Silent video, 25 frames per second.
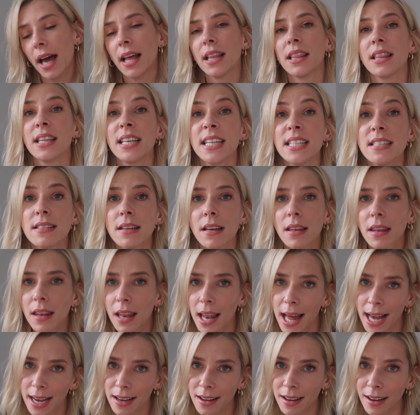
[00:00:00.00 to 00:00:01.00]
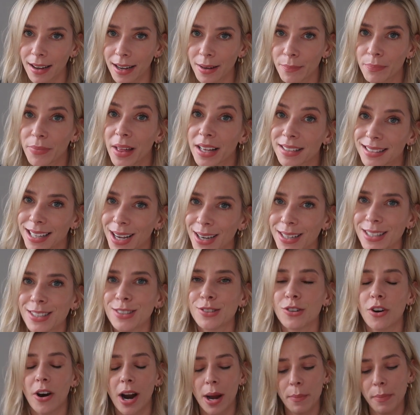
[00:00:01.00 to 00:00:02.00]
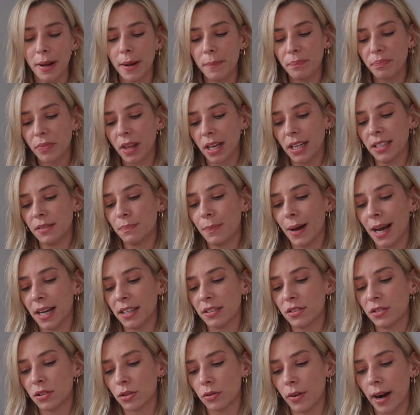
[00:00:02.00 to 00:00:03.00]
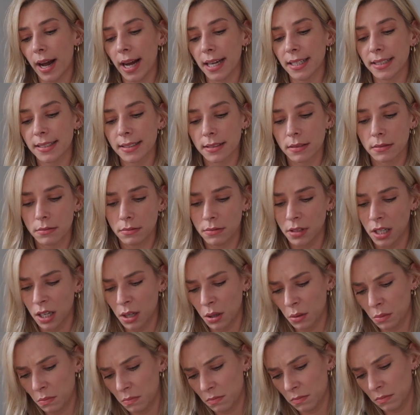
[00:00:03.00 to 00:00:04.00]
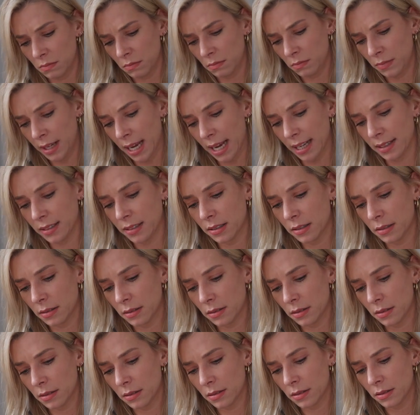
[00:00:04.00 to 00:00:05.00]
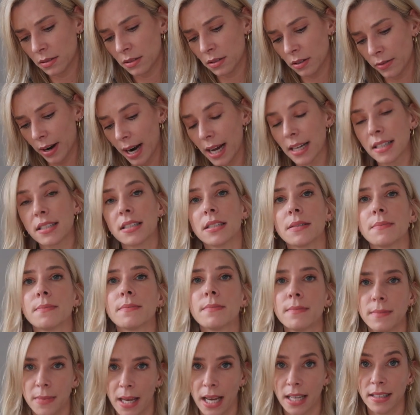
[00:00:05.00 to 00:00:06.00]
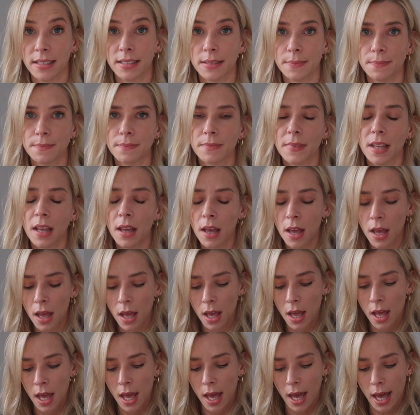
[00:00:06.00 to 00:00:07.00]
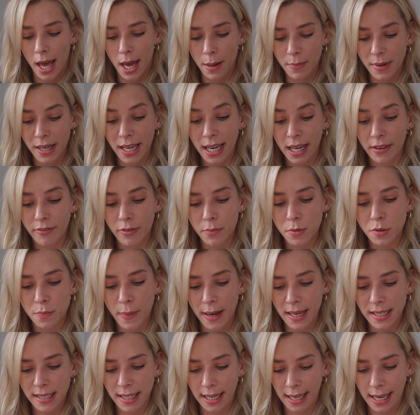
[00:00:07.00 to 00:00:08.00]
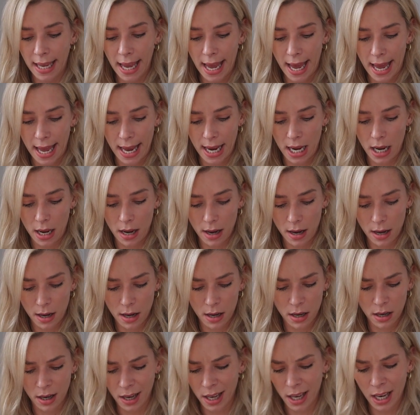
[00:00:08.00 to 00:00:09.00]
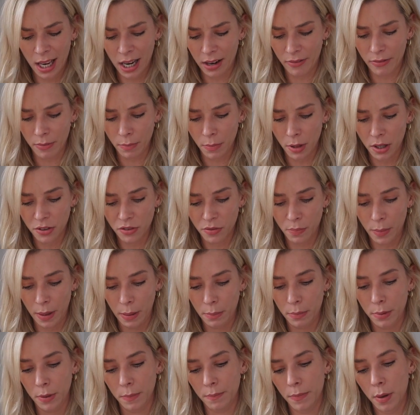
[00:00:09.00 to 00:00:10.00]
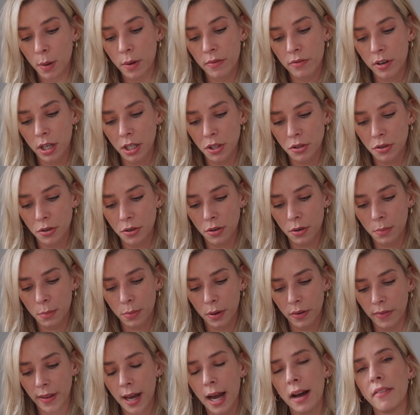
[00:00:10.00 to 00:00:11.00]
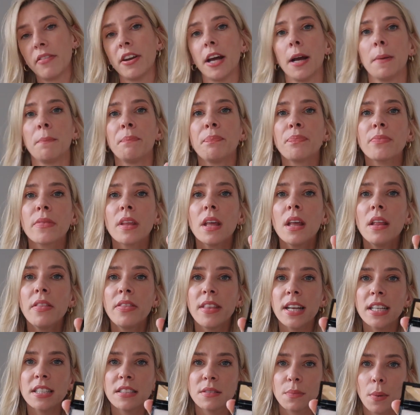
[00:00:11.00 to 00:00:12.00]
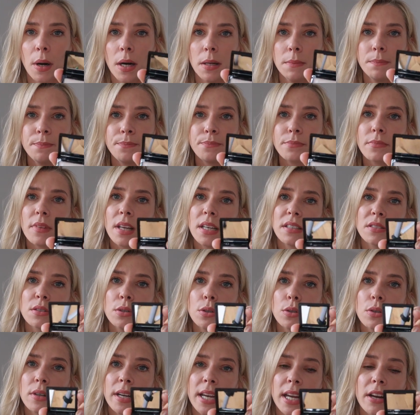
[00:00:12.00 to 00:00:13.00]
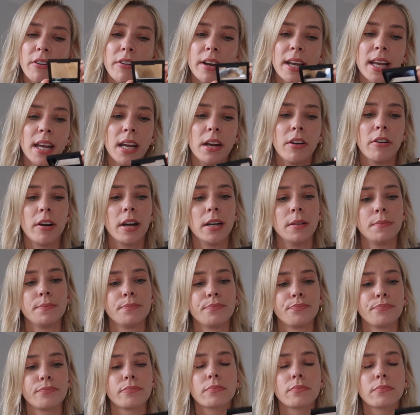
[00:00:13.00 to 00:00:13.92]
lid laquer, that's how you describe it. It's by Surratt. No? Yes. Surratt. Yes. And you can get it from Space NK, and you can get it from lots of people. Oh, I've really done a number on that, haven't I? This one is called Kira Kira.